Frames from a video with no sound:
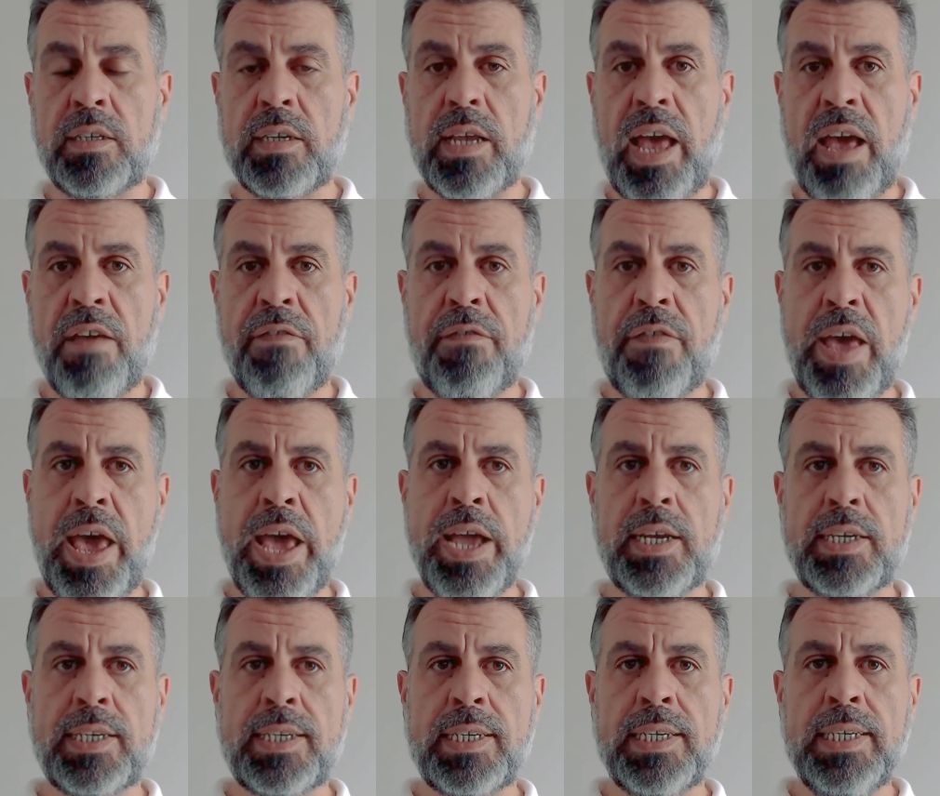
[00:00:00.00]

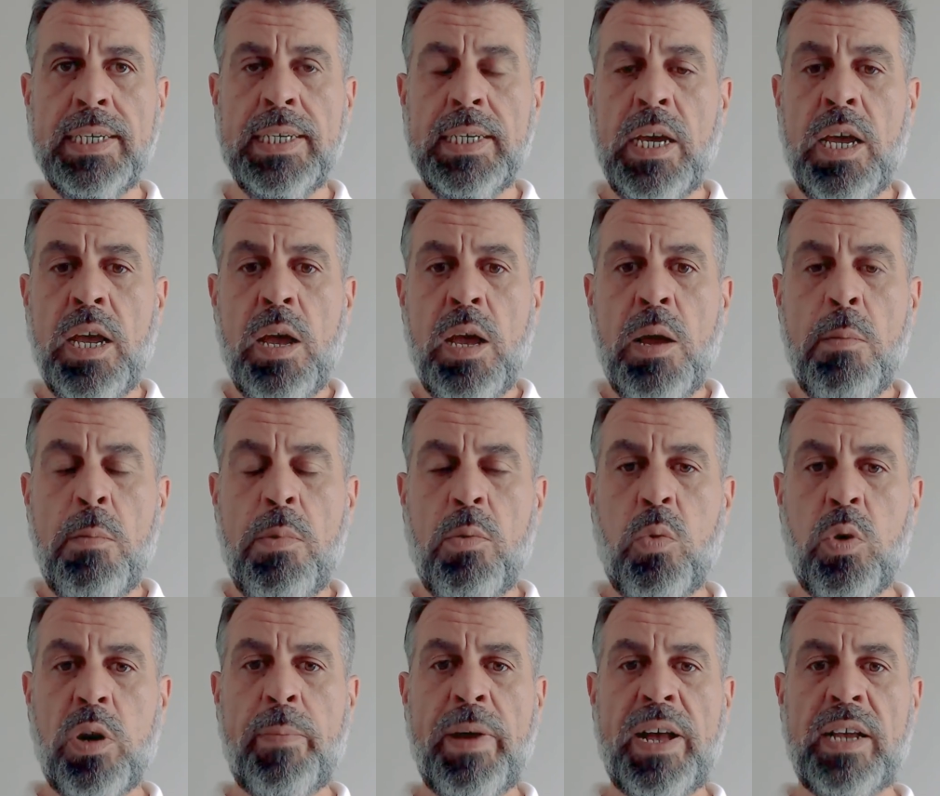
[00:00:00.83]
FX.
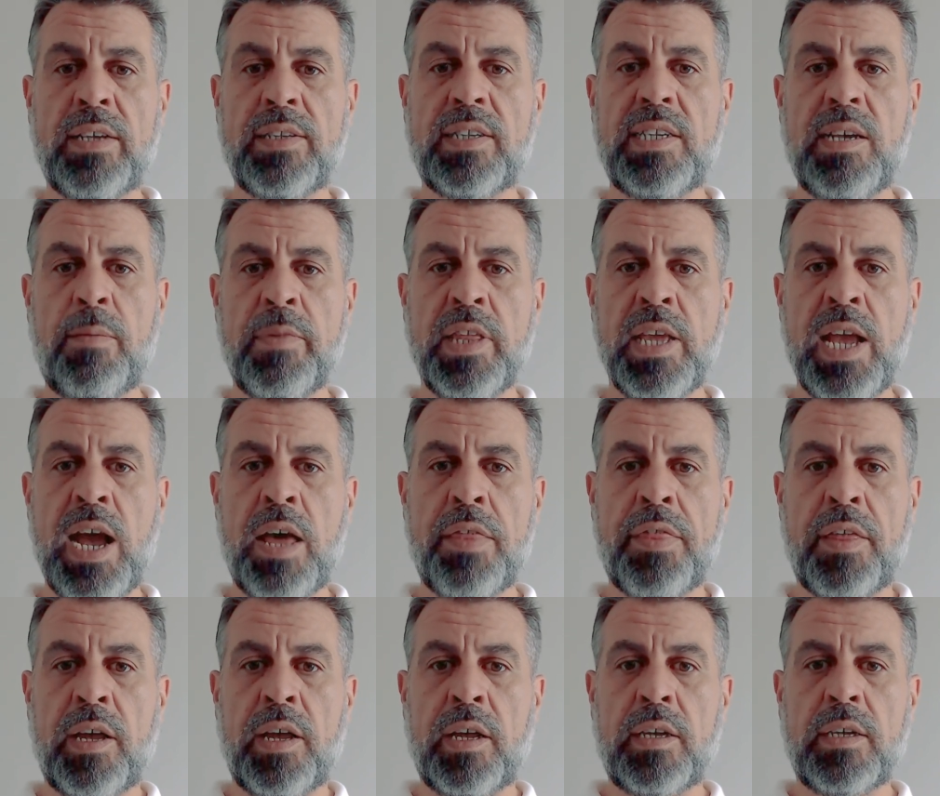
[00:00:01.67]
But what about some of the
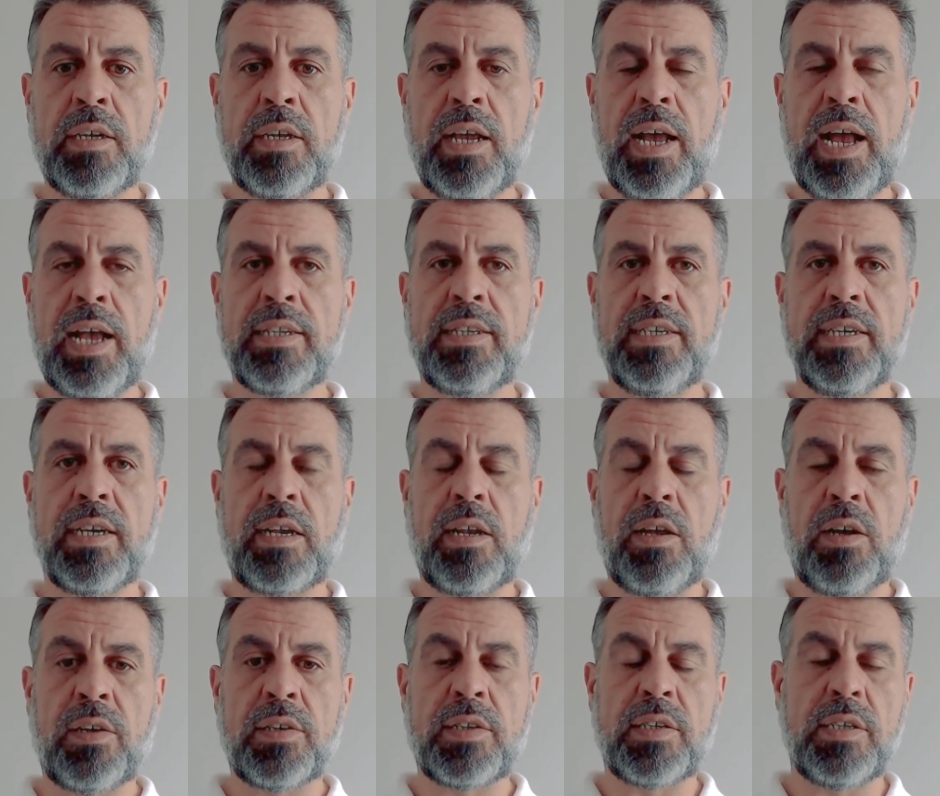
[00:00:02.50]
other asset
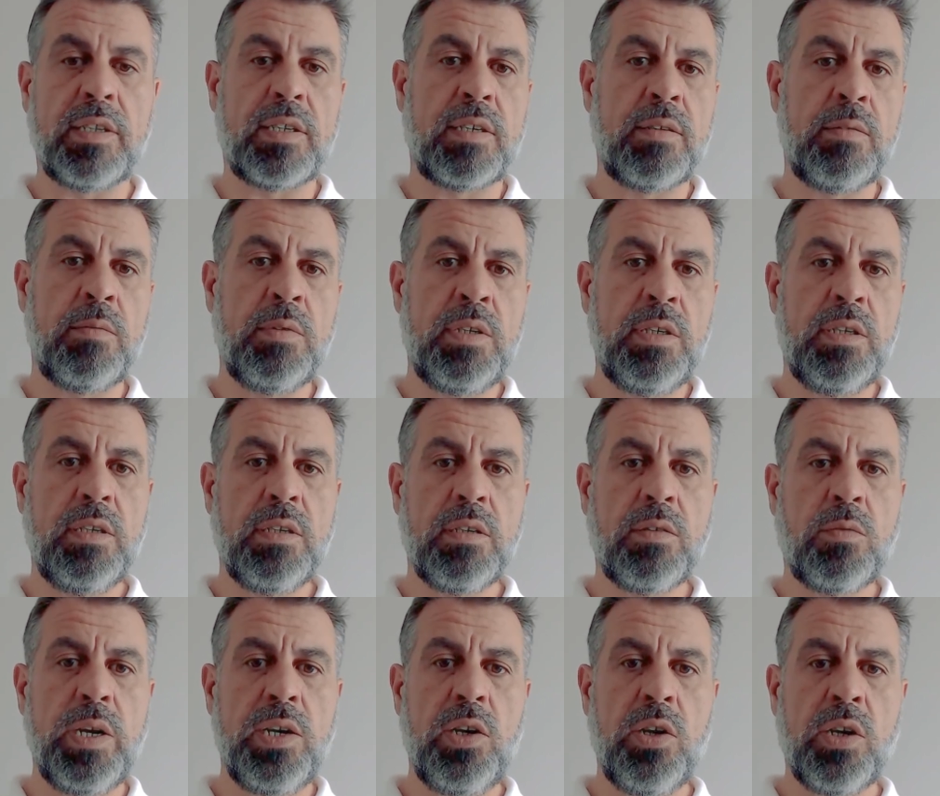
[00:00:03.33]
classes? And
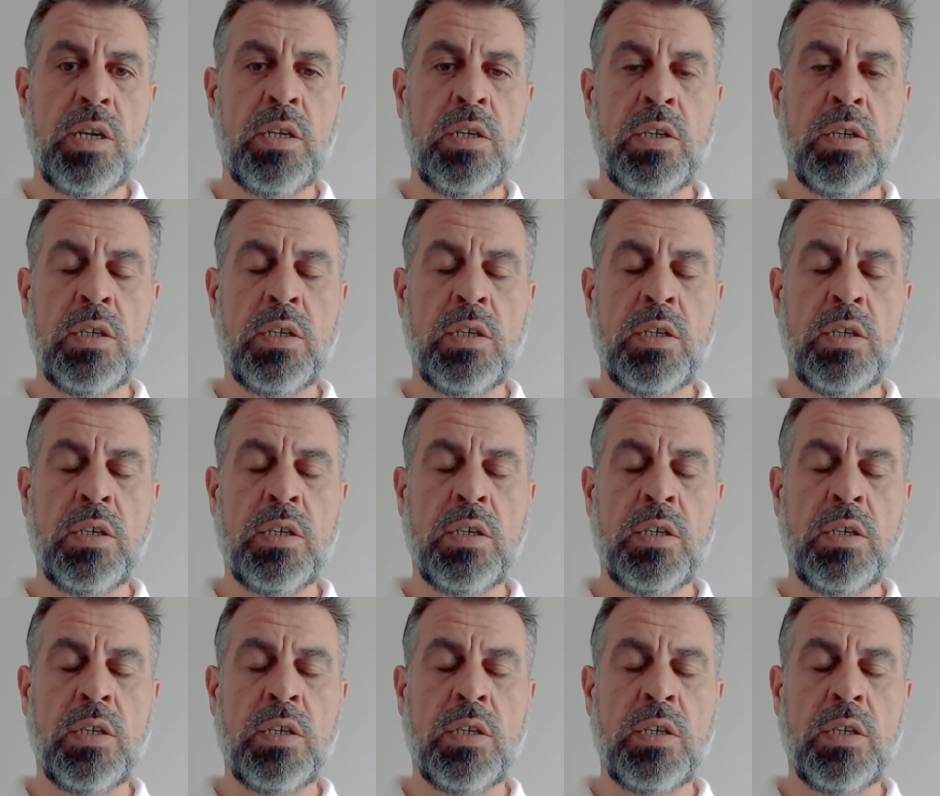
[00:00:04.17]
a quick look at